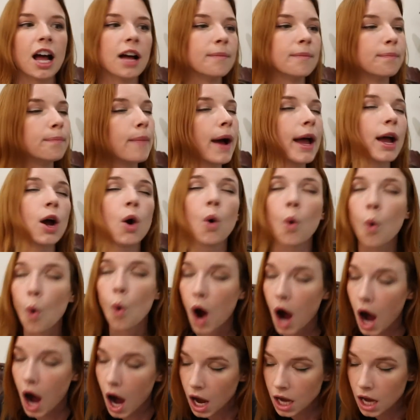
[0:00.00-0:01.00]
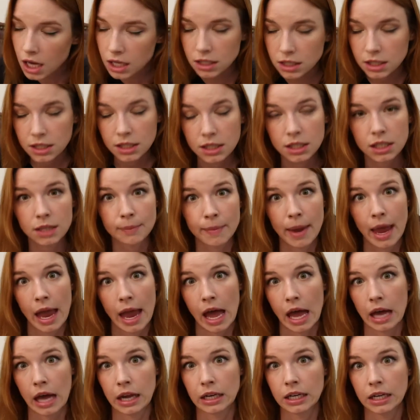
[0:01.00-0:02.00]
my quads,
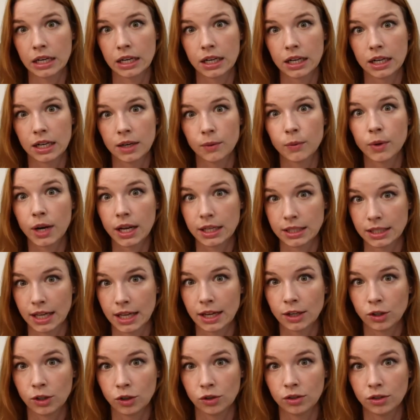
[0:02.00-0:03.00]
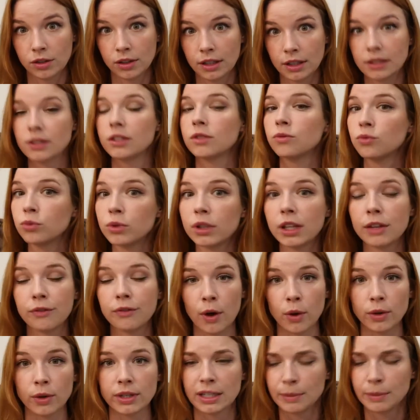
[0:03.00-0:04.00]
man, when I cycle. It's really
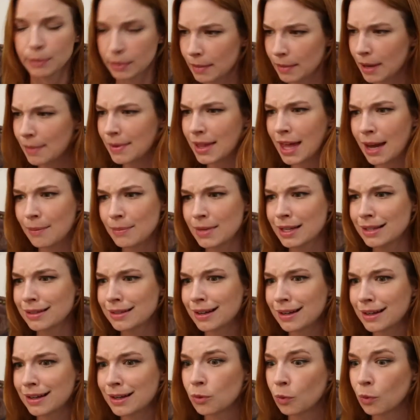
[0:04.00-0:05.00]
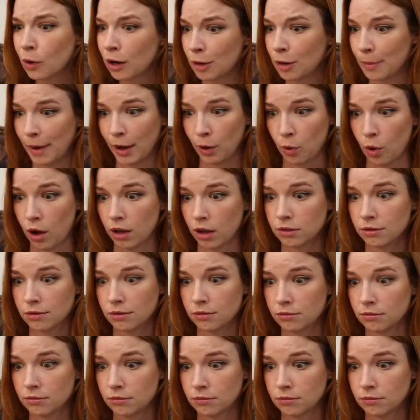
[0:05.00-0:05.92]
focusing, but maybe that means I need to work on my quads.